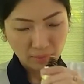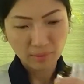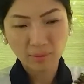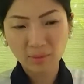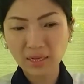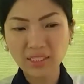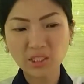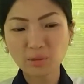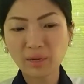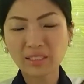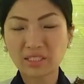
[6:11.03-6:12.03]
This
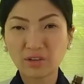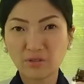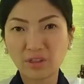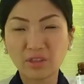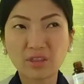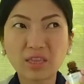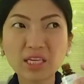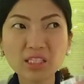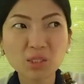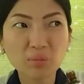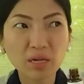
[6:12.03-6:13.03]
smells different.
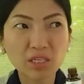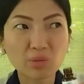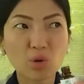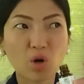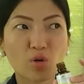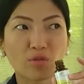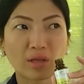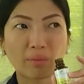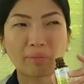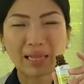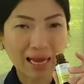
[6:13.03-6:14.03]
This smells more of
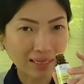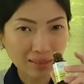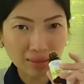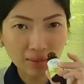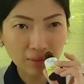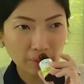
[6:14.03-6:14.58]
that plant